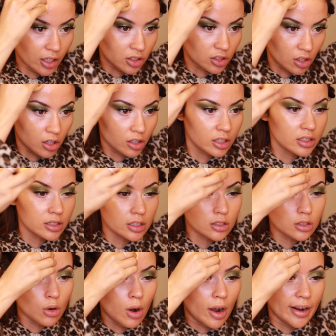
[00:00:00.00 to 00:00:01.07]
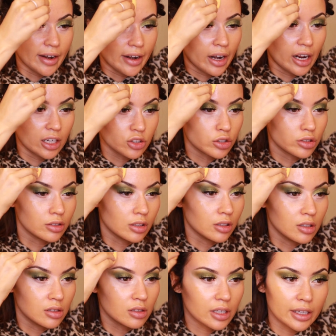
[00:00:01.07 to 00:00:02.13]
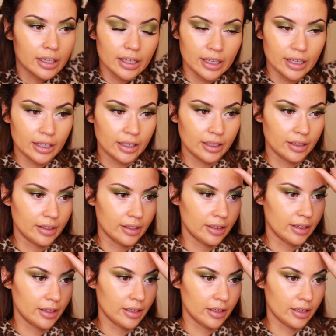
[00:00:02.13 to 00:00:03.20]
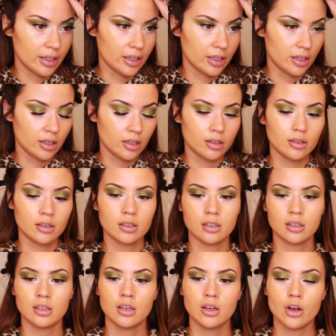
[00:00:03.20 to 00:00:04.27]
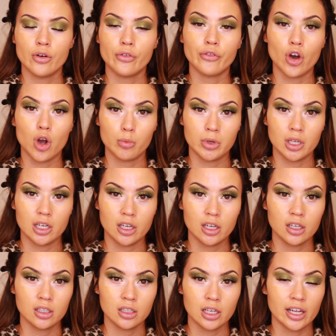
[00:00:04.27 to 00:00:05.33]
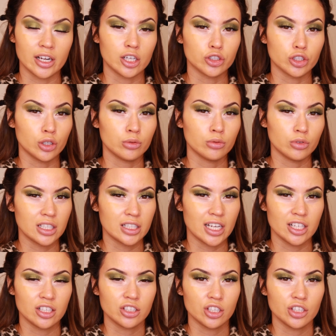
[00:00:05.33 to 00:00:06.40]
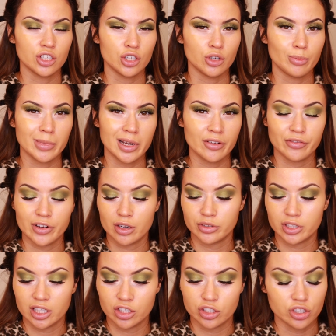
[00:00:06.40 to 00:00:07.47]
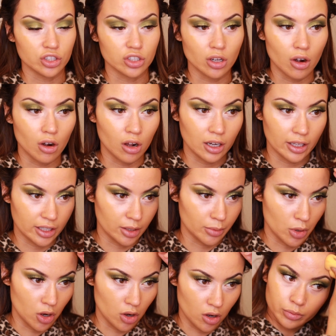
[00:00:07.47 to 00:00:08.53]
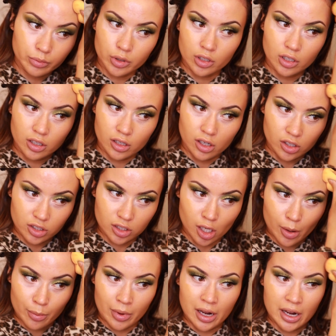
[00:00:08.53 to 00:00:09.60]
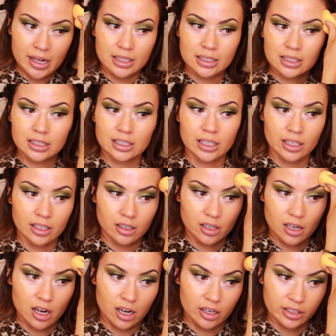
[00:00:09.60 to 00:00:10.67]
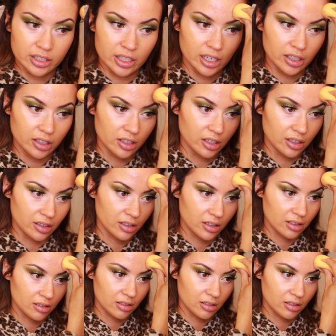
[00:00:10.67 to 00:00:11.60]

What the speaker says: as long as it's quite natural in formula. Like, I don't tend to do matte foundations at all anymore, purely because my skin can't take it.